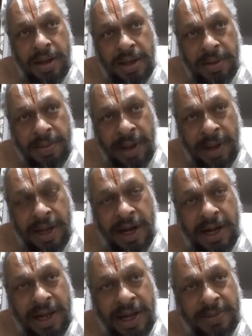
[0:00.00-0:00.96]
many a
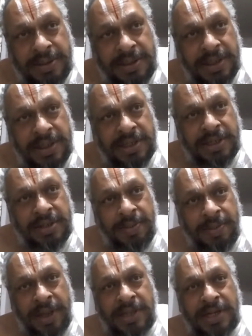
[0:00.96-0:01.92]
times
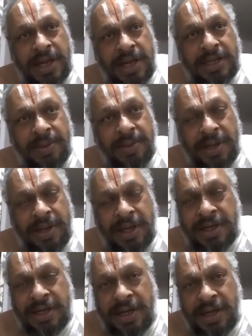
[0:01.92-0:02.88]
mentioning
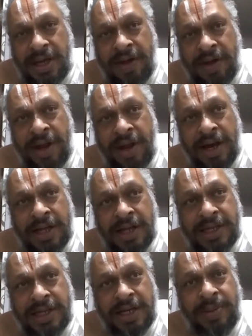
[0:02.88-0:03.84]
something in a very
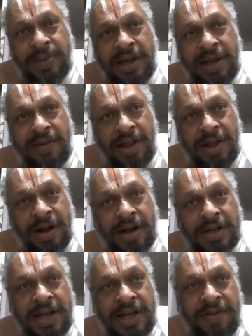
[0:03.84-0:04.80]
concise manner will
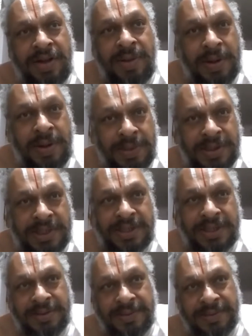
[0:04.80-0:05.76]
not serve the purpose.